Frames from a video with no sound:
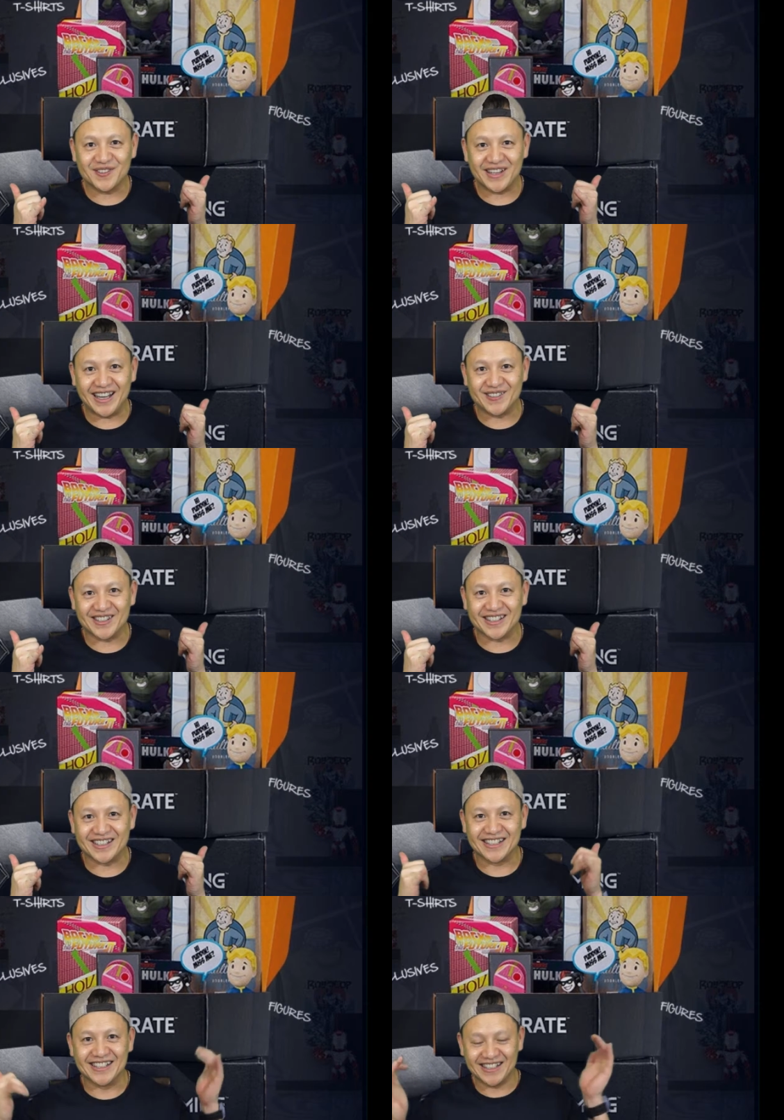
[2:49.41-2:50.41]

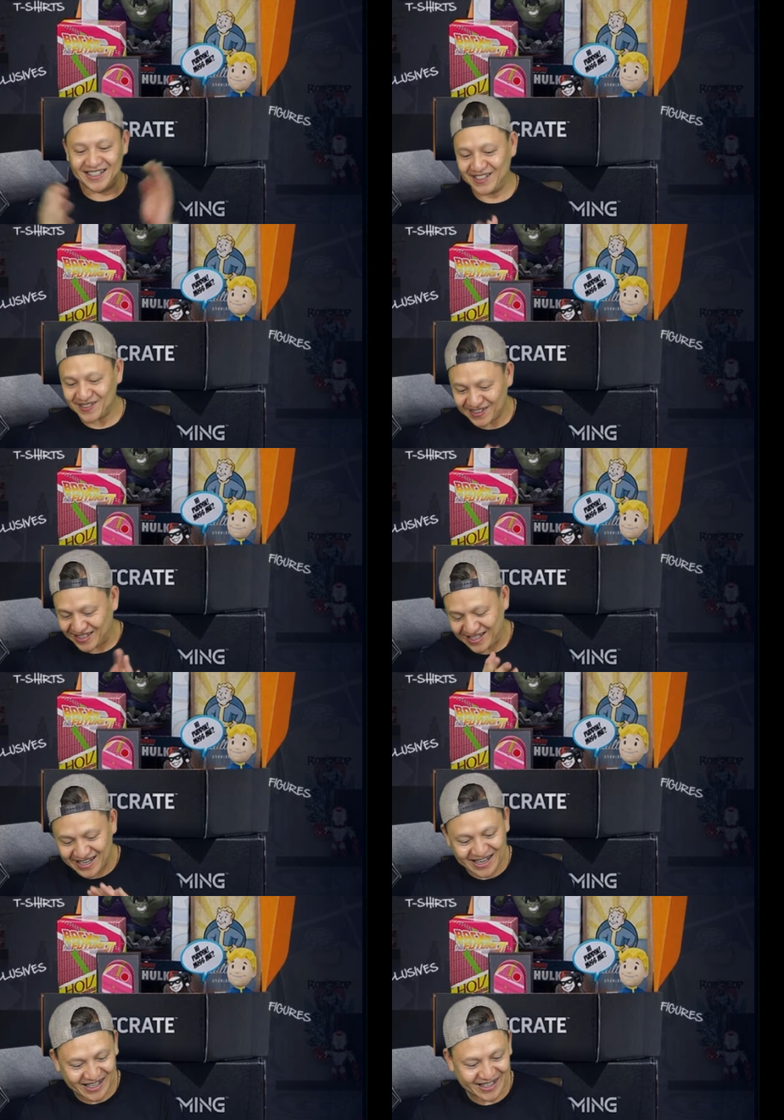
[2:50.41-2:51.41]
Forever.
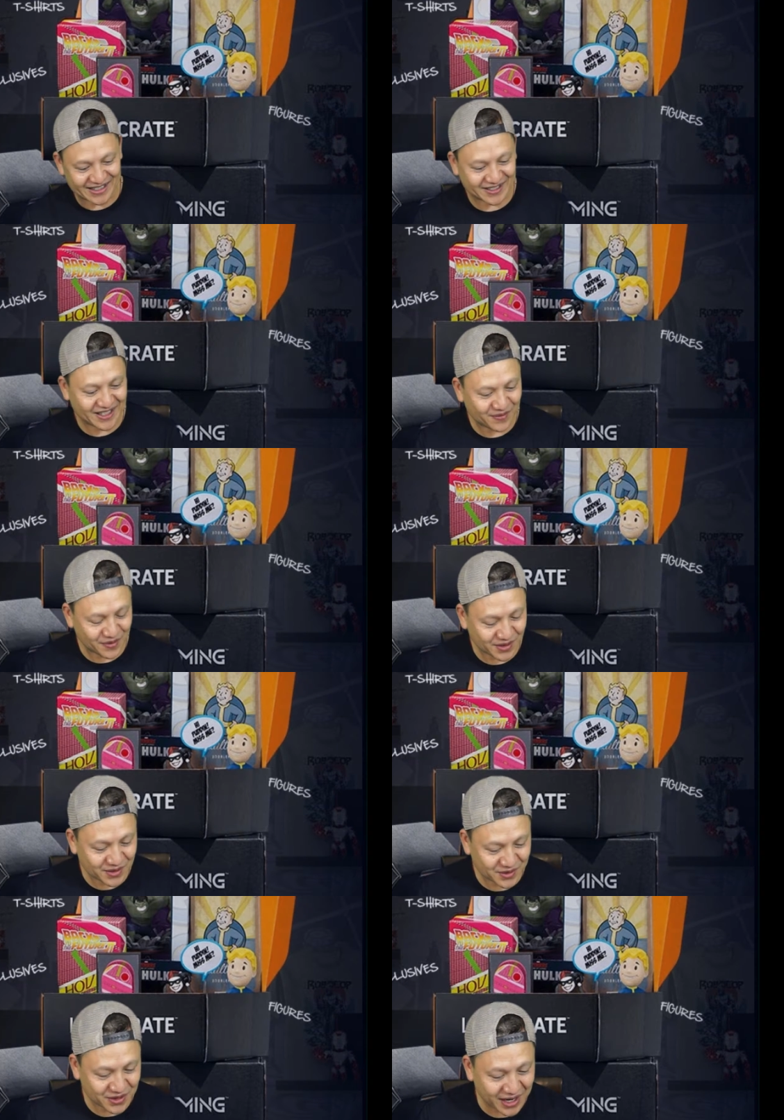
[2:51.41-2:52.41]
That's it for
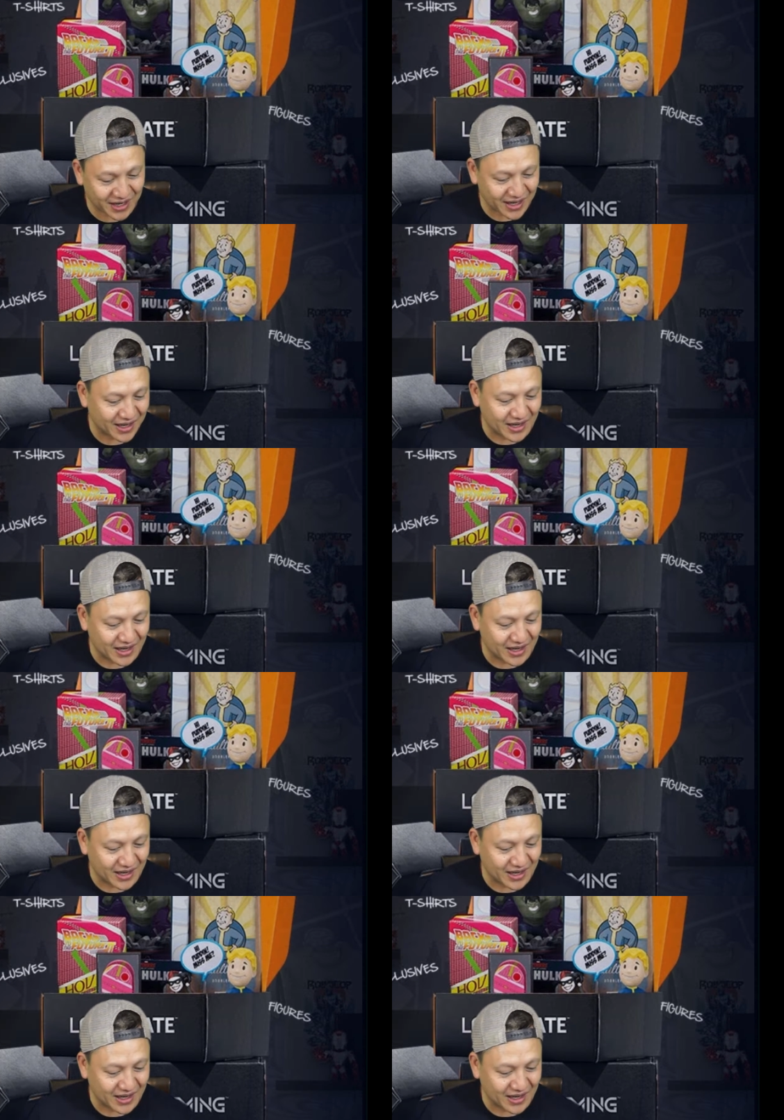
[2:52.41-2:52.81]
Loot Crate.